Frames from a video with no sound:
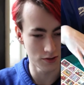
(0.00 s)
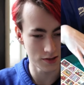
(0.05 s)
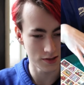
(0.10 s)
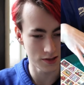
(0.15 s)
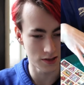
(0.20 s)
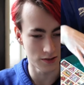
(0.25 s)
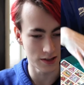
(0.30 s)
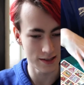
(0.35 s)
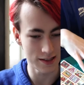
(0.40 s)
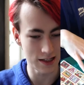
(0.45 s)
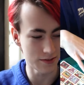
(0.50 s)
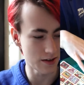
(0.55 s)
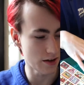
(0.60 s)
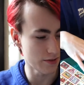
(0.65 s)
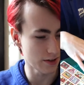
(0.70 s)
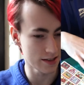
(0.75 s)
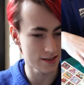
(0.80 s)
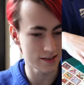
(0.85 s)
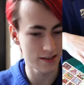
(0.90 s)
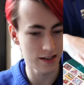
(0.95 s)
So instead of
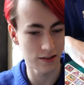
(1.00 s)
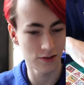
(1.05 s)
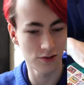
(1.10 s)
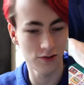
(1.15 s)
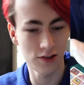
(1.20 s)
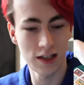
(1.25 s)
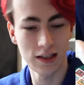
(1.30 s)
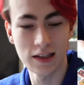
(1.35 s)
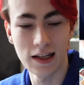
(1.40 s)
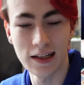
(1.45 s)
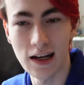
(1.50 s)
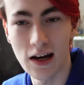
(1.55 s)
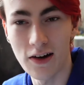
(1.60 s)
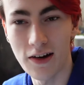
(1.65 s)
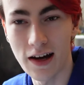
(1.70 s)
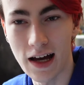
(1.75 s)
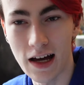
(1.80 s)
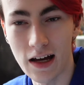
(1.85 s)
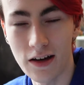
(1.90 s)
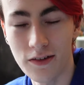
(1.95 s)
having a sticker sheet, I now
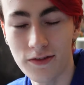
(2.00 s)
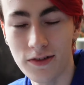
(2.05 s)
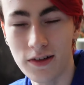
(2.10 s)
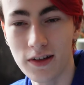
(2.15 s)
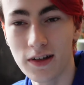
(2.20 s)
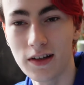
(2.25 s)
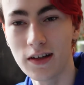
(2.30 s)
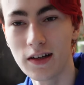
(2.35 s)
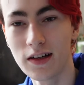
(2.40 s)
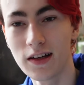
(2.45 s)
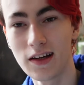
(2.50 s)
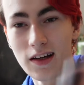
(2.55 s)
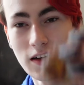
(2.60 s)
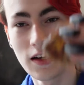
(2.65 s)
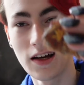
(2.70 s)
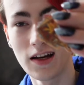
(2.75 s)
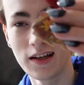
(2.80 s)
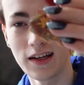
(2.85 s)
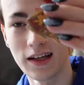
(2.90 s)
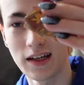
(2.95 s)
have
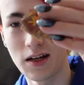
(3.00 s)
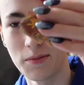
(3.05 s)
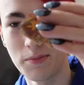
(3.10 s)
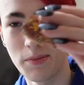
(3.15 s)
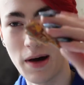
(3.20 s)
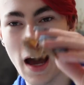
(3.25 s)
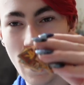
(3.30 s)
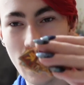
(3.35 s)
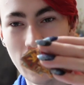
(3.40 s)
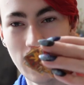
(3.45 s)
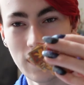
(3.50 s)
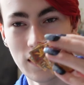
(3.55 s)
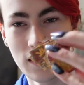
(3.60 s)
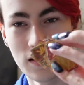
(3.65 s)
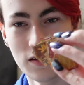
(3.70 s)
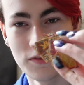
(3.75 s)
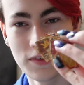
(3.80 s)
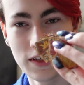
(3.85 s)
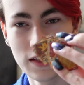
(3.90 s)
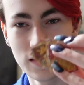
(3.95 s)
like a pile
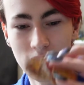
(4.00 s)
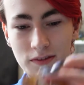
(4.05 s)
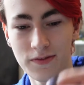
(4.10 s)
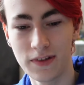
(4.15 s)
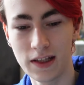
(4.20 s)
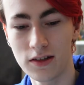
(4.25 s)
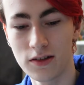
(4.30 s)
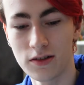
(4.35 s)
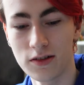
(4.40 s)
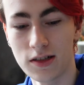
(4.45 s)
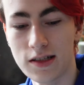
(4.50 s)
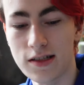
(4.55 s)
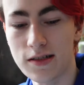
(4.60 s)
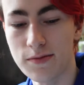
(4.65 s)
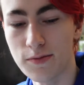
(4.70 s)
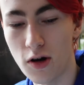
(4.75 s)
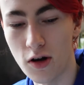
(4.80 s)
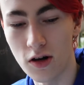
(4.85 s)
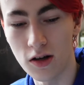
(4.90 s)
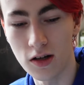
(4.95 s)
of individual
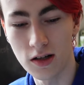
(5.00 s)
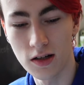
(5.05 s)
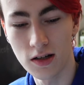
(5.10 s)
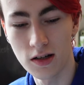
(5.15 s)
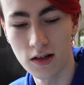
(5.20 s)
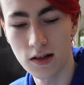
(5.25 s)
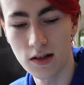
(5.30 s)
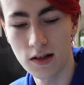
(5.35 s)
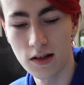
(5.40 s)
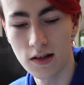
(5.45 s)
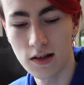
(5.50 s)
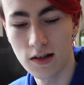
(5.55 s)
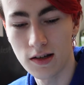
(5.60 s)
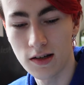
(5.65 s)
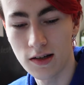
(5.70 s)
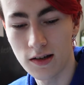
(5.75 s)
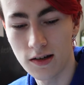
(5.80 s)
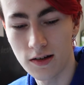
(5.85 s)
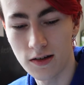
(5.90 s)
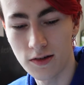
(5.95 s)
small
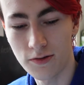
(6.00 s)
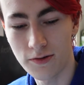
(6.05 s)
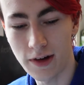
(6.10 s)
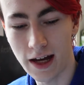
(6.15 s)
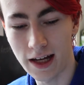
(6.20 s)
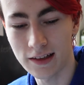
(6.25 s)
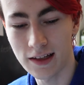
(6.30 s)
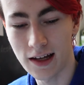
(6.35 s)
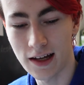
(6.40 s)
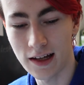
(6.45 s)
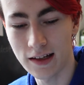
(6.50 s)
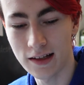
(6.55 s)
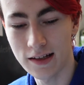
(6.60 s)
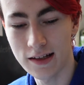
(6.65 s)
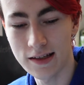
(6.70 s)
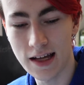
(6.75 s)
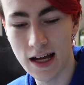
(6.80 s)
rectangles.